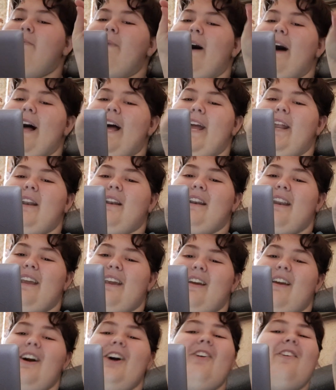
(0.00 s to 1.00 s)
why
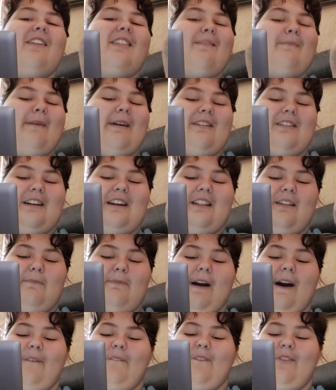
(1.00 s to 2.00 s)
Nico isn't mentioned in the
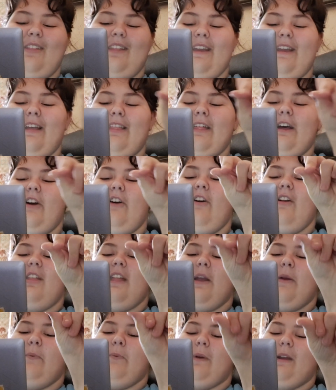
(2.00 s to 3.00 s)
prophecy, there is
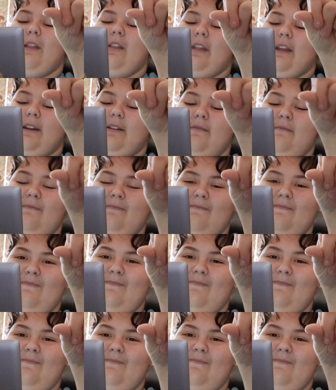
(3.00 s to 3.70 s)
a reason.